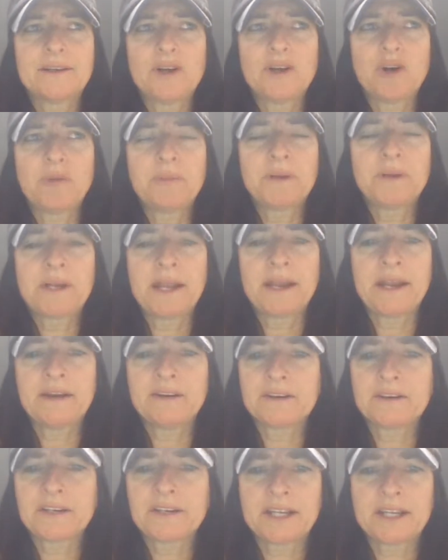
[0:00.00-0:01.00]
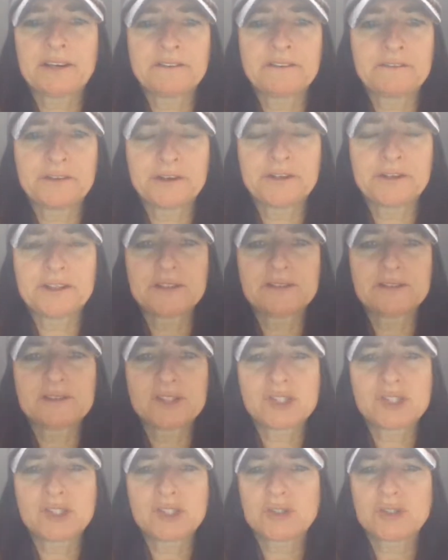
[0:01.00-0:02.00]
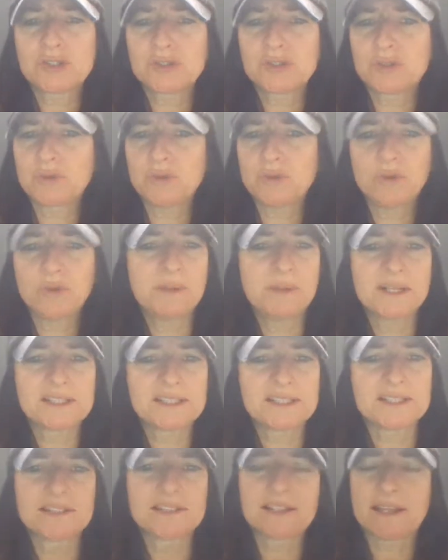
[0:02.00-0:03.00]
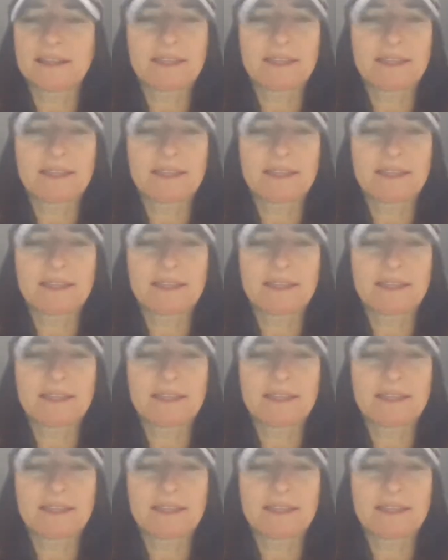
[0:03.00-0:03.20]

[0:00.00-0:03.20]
open air converted school buses, I